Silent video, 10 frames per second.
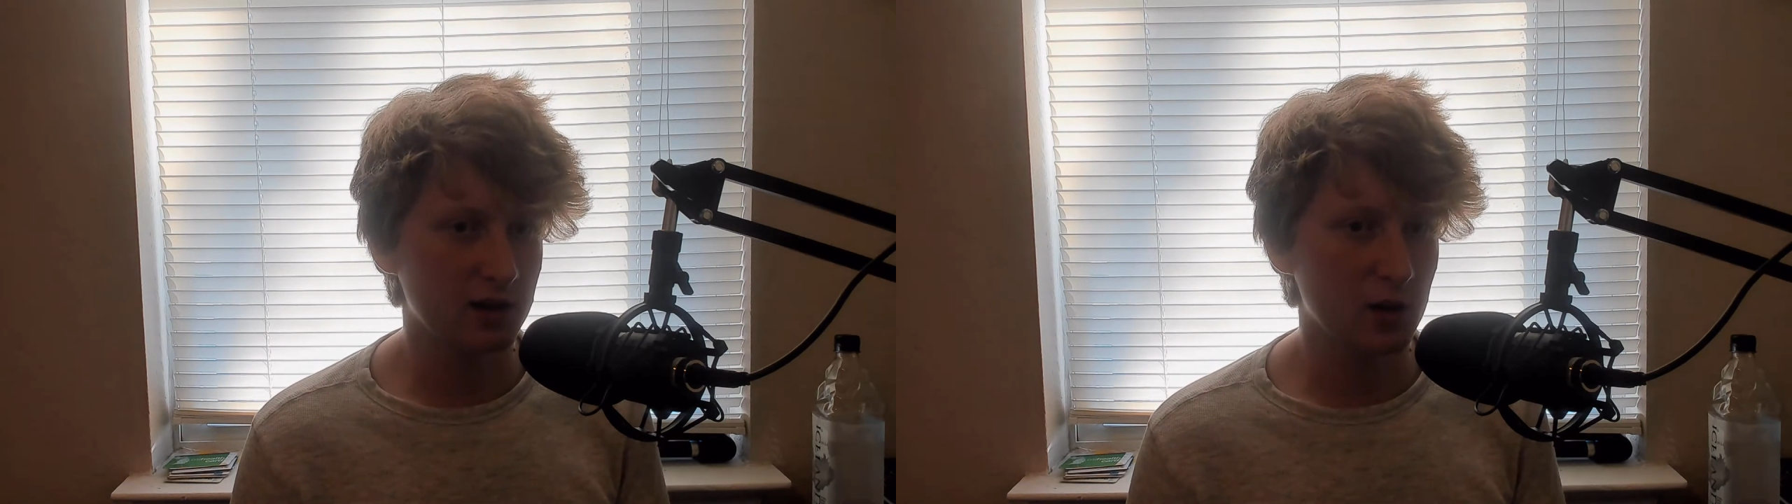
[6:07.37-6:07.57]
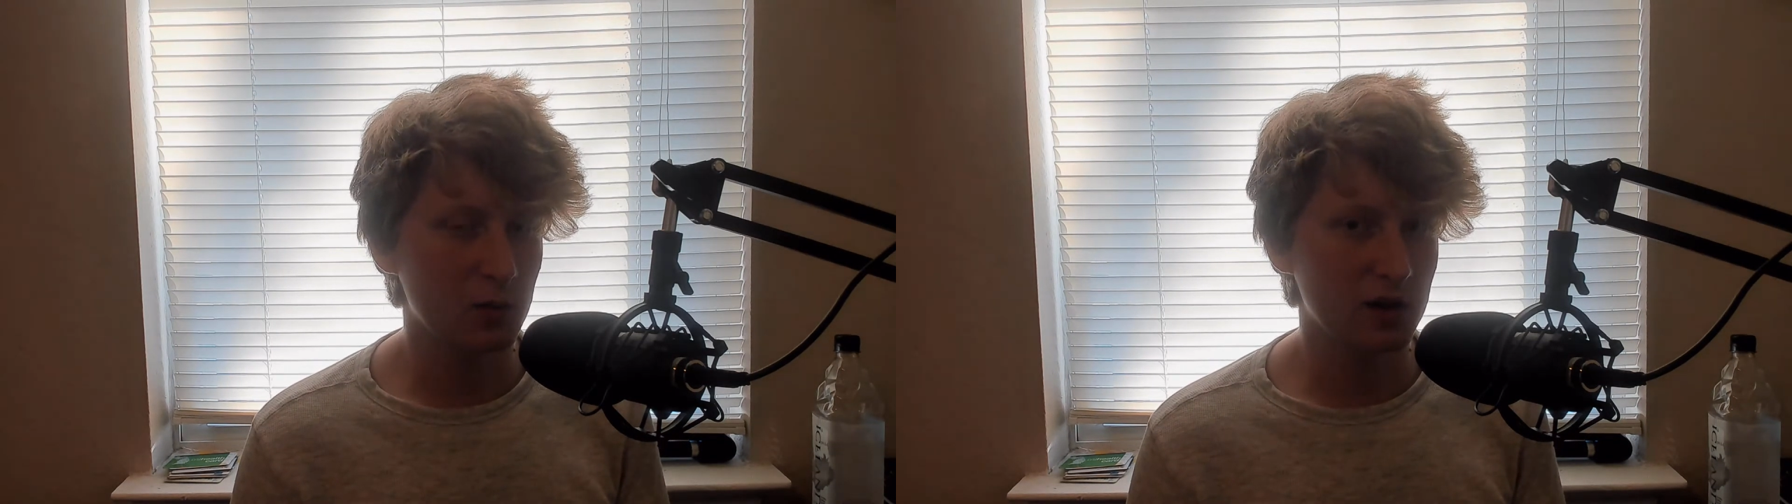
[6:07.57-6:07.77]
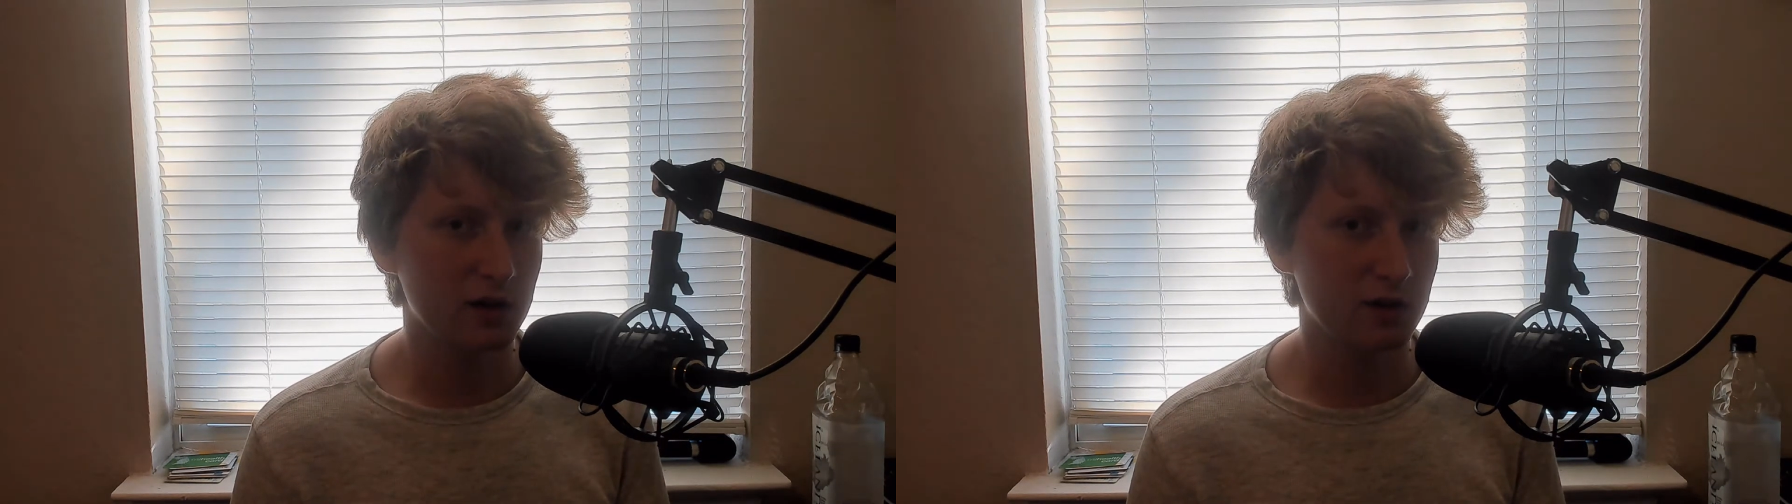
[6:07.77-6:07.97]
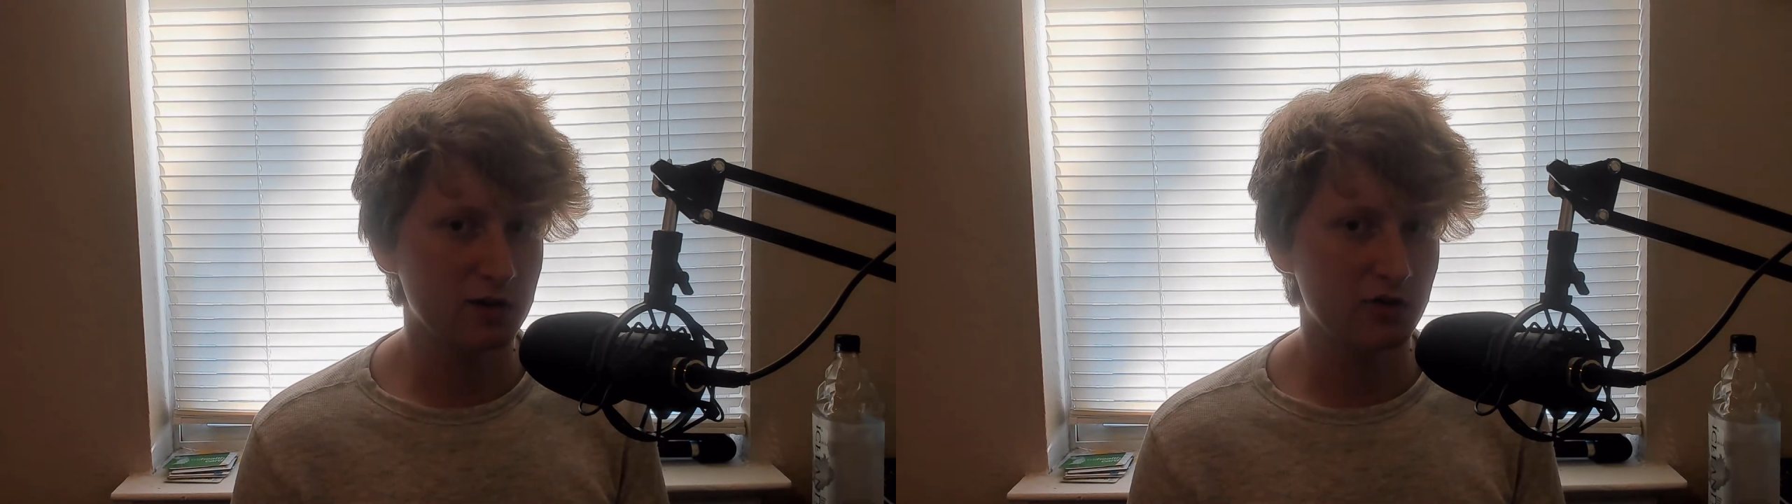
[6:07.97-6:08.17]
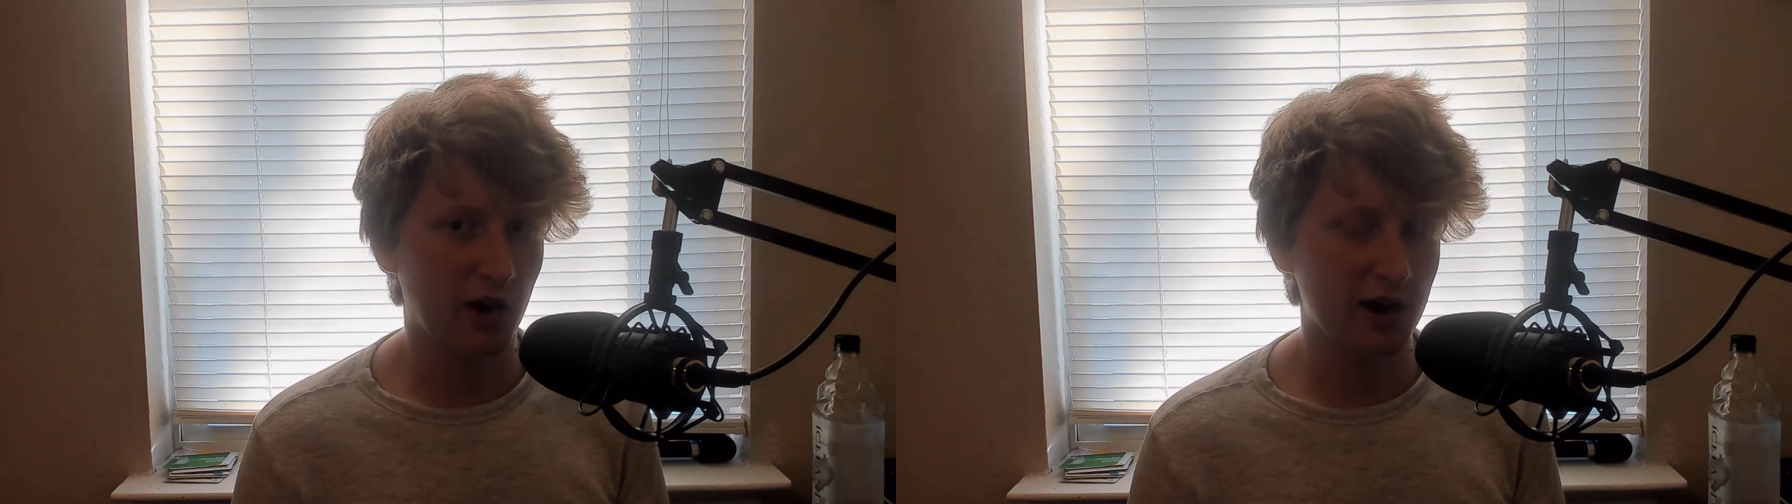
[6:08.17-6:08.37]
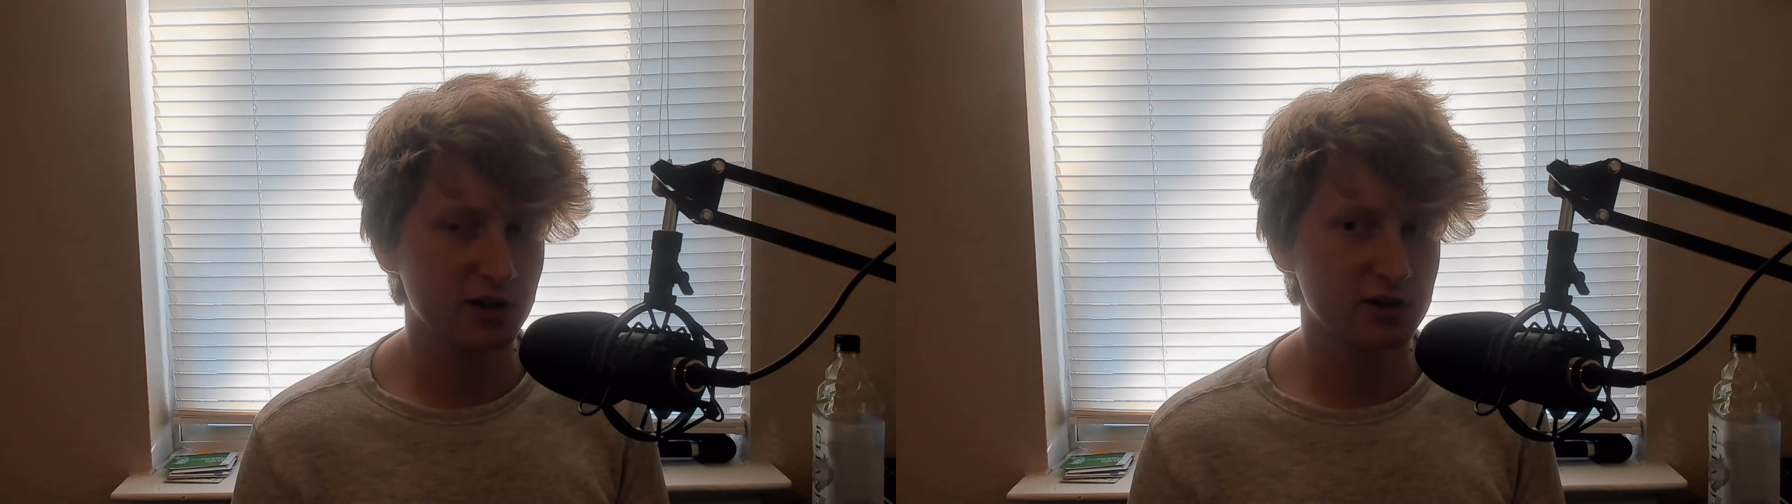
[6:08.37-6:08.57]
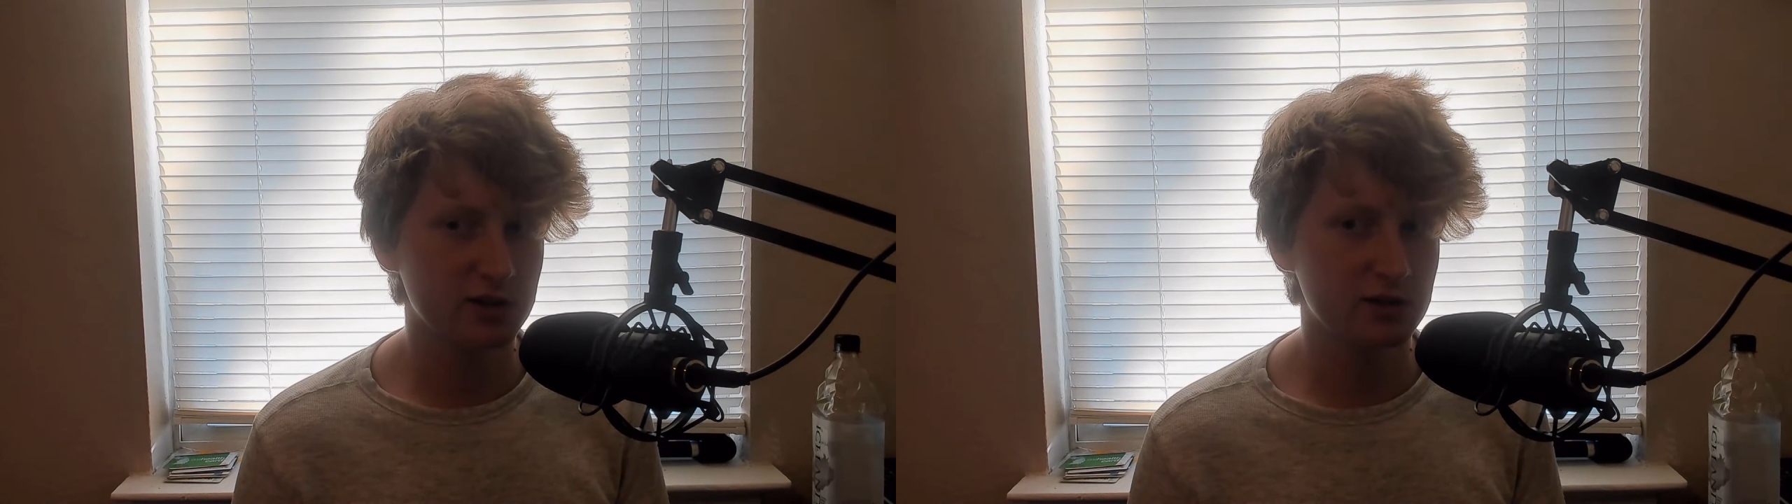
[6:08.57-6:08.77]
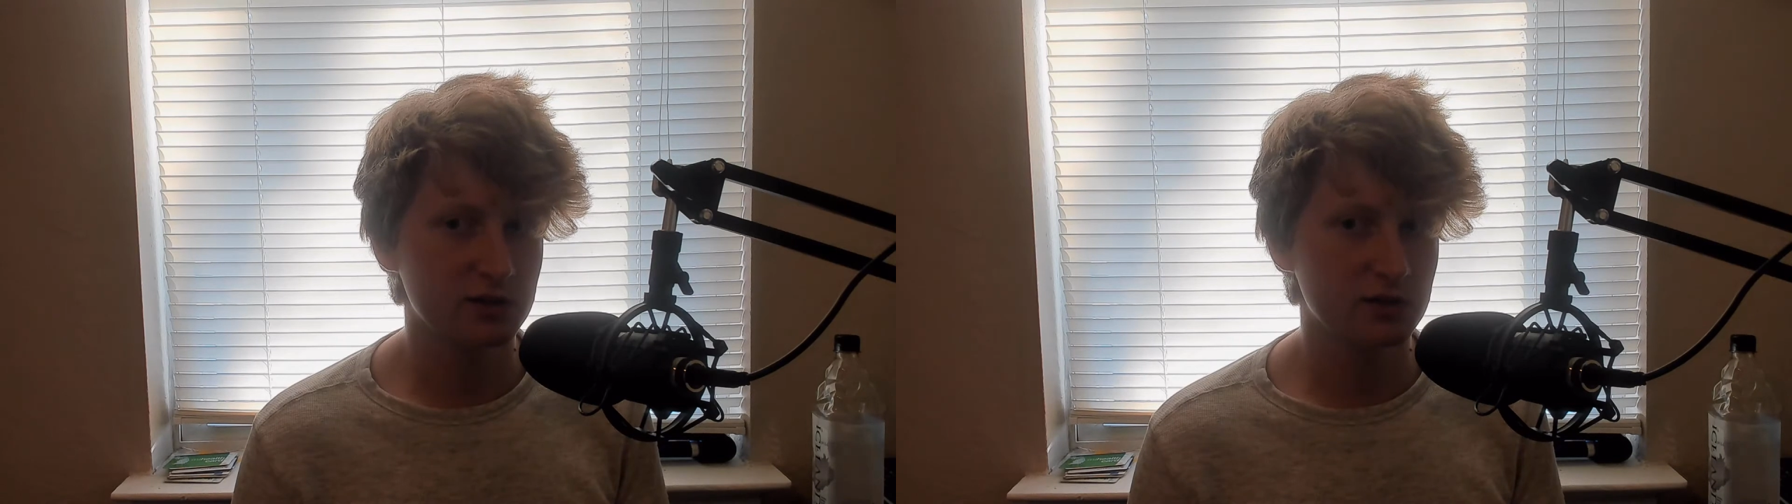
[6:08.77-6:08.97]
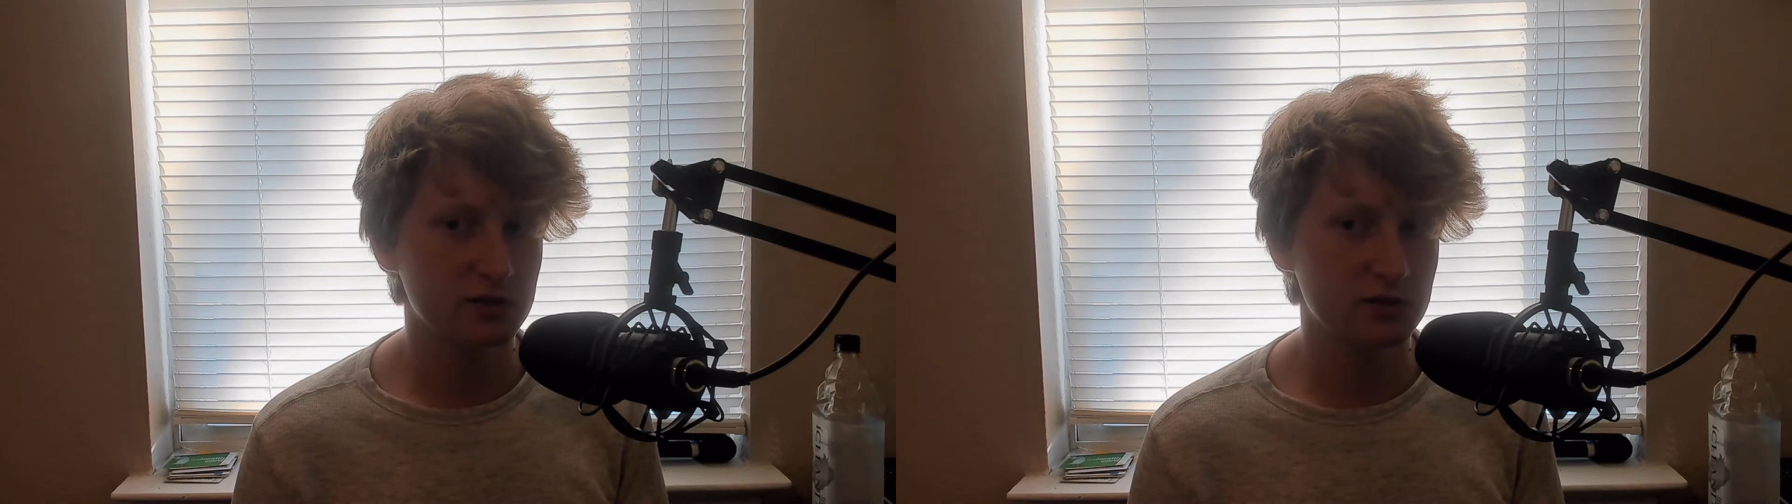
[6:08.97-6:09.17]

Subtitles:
can be a distraction,